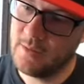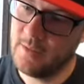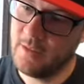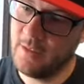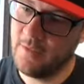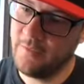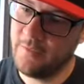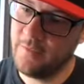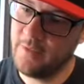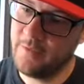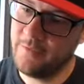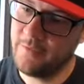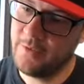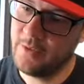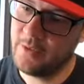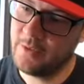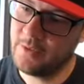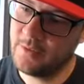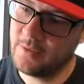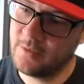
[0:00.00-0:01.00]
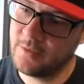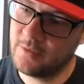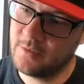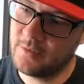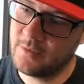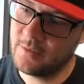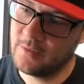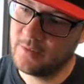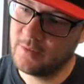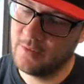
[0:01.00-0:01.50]
If you
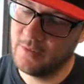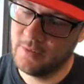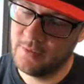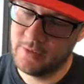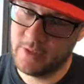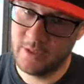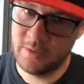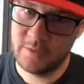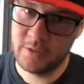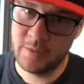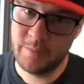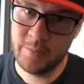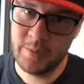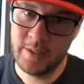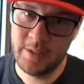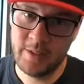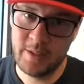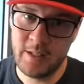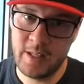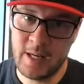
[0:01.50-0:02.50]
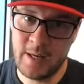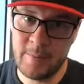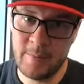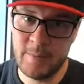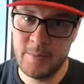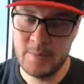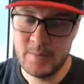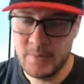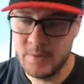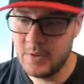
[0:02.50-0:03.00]
don't complete the
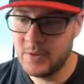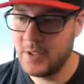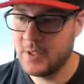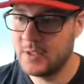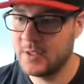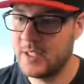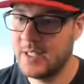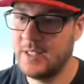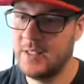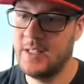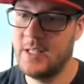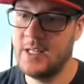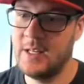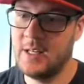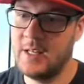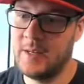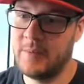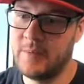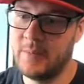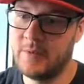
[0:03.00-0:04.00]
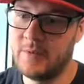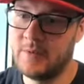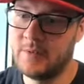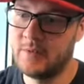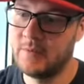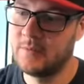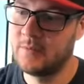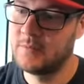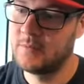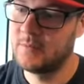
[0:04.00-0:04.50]
lap, you don't get that lap.
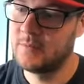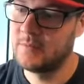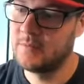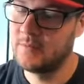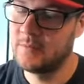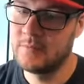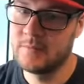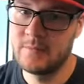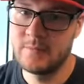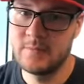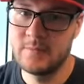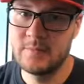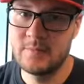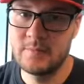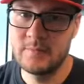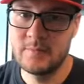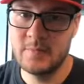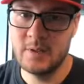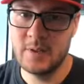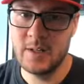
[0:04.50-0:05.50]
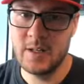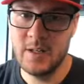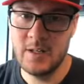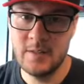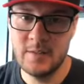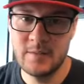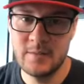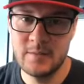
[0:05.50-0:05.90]
Okay?